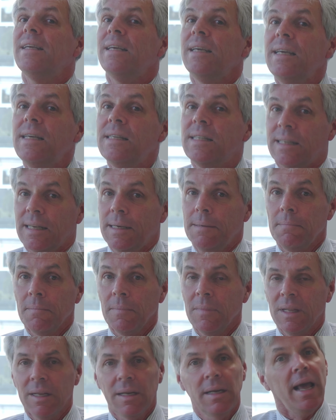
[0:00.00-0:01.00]
Easy.
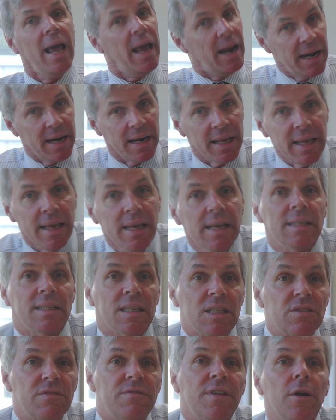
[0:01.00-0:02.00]
And
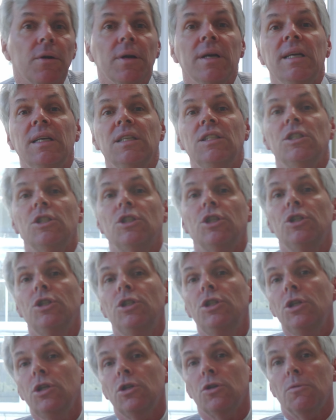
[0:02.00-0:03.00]
it's very easy to
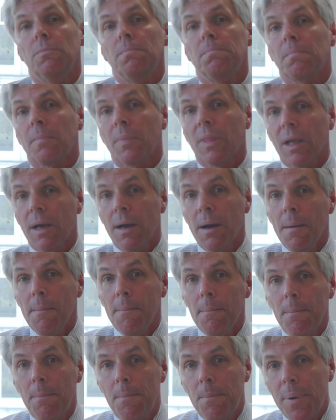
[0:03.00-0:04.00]
do.
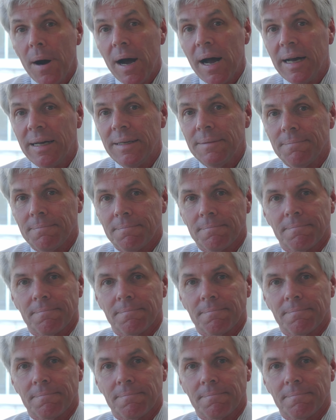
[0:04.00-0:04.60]
But